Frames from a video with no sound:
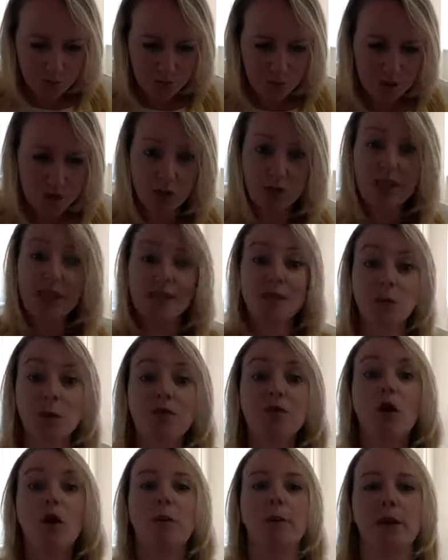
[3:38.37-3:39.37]
So yes,
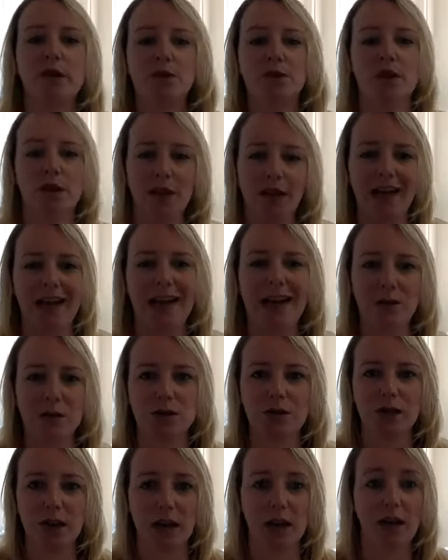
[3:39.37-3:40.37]
we've got a budget that allows
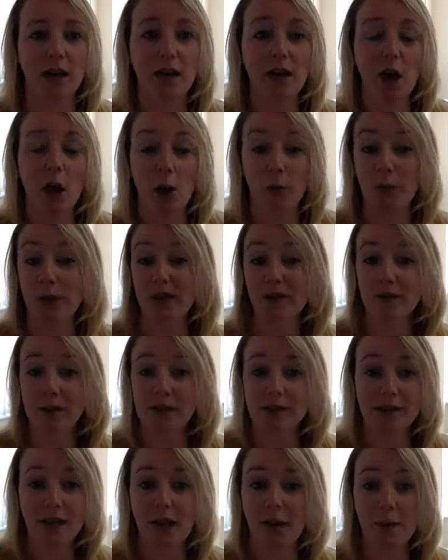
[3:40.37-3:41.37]
for that. I'll be
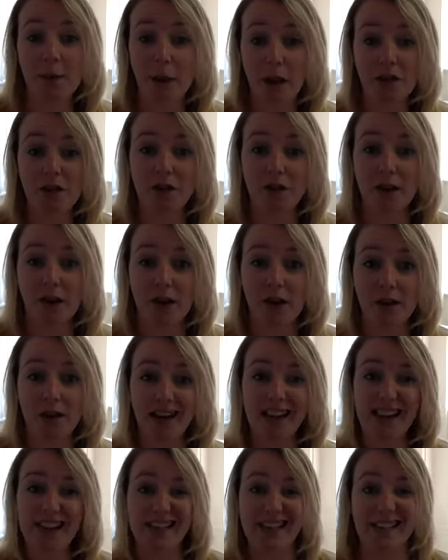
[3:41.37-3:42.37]
honest, our buffer
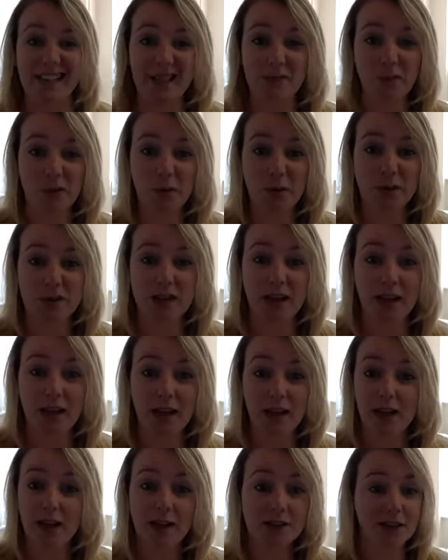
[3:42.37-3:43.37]
against this
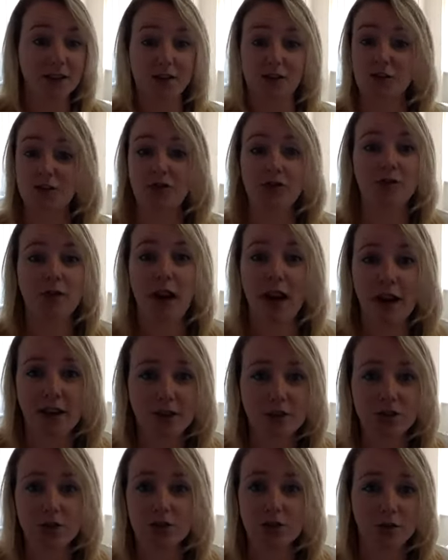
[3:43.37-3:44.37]
property doesn't
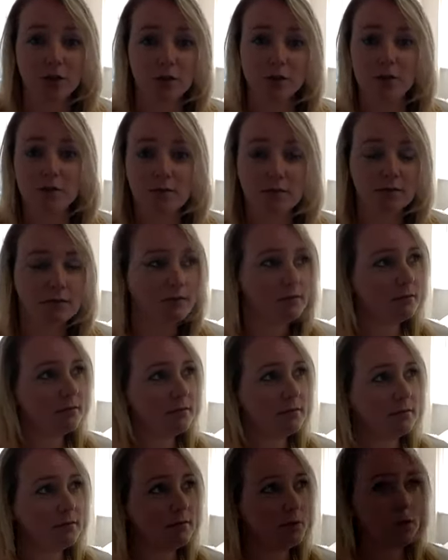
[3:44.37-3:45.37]
stretch to
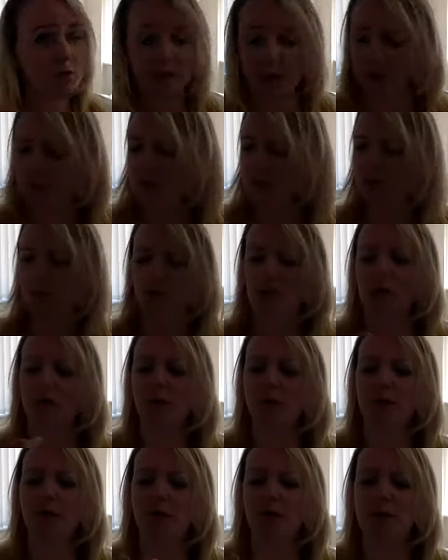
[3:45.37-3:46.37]
September, October,
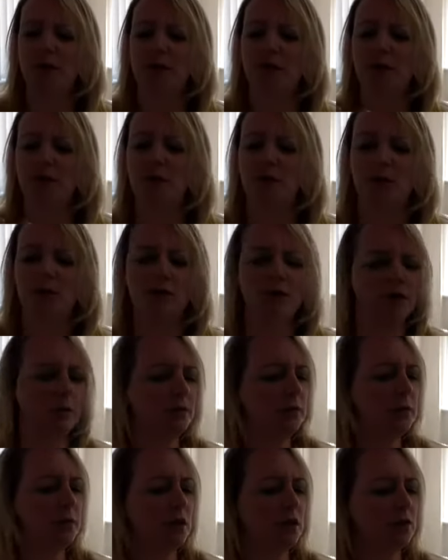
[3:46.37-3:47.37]
November, December, January,
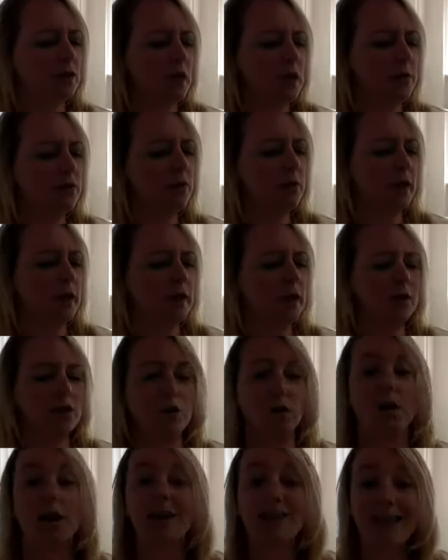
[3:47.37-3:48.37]
February, March, April, May,
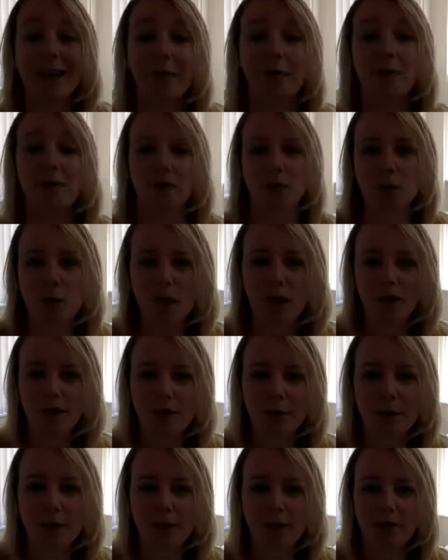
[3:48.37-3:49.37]
June. 10 months worth of
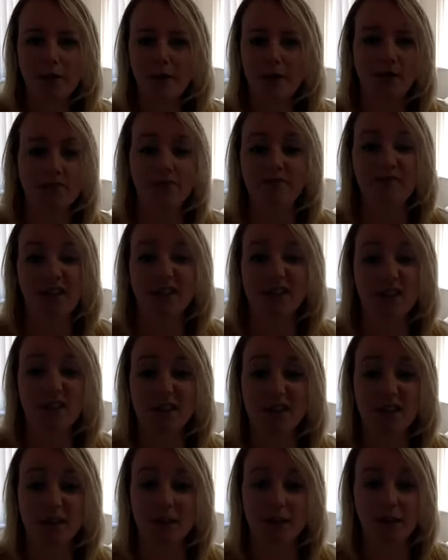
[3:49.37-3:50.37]
unpaid rent. It just
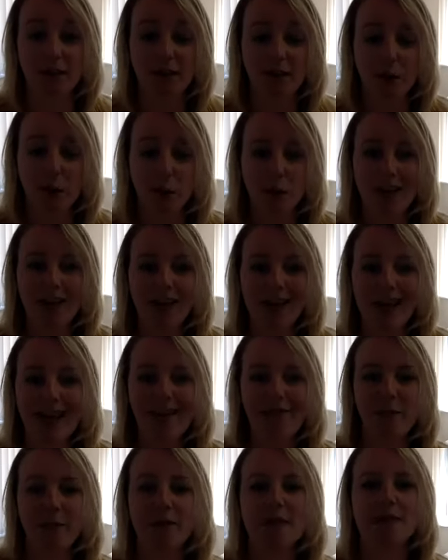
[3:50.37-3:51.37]
doesn't. We didn't
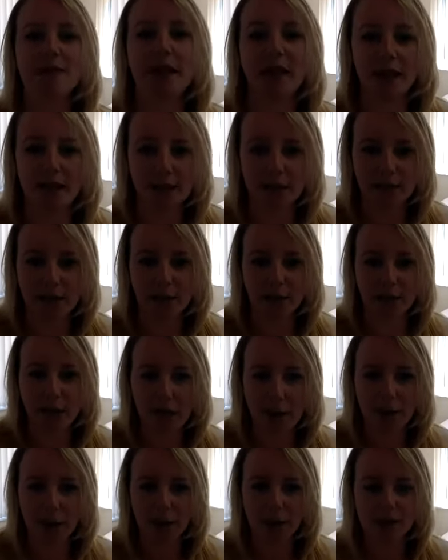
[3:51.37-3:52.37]
ever predict that that would
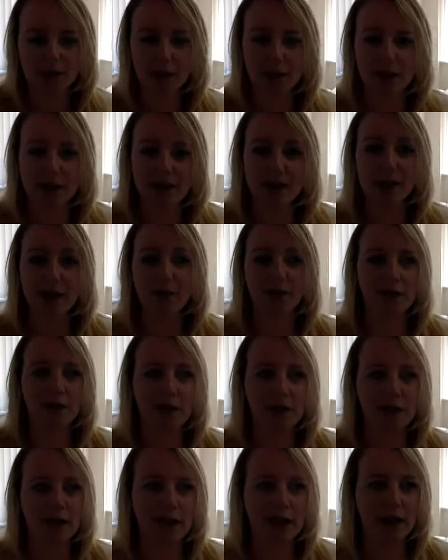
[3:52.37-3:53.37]
happen. So it's
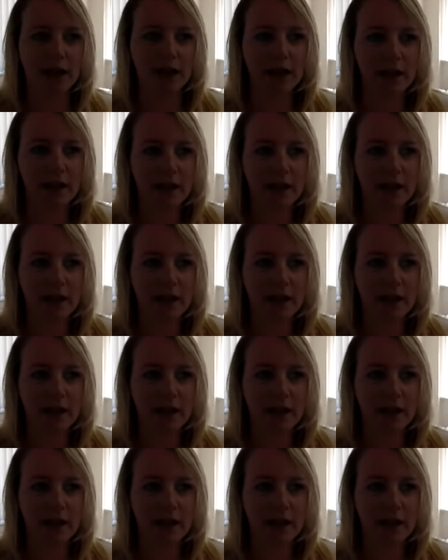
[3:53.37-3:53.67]
definitely